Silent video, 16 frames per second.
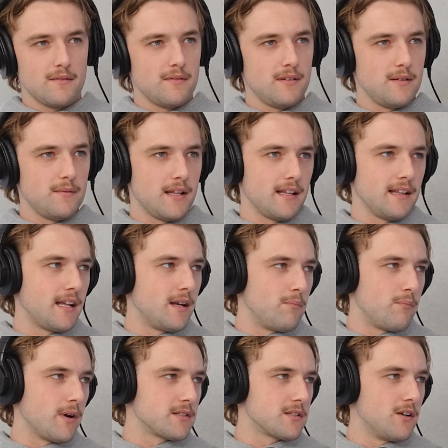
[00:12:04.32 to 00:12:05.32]
you'd let
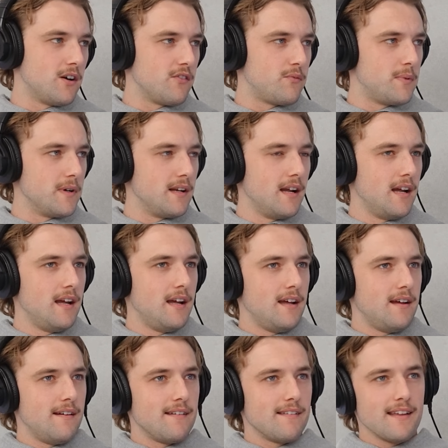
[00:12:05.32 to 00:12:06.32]
it brush it off. But
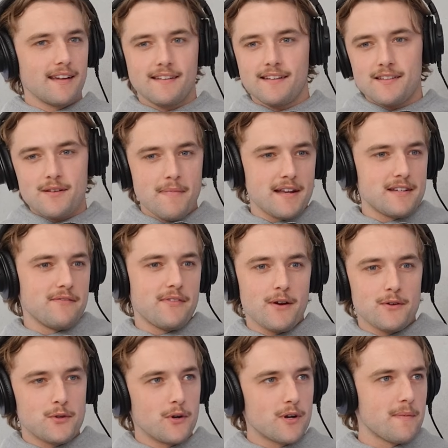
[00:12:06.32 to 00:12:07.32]
like just imagine if they
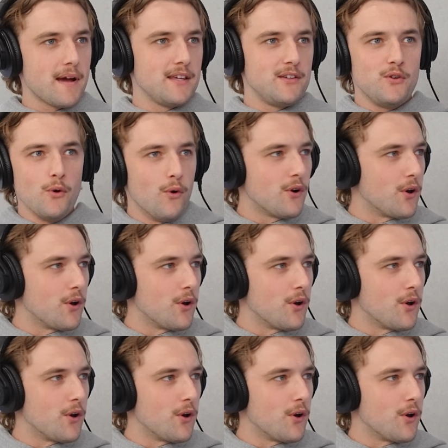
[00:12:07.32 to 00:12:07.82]
were talking about your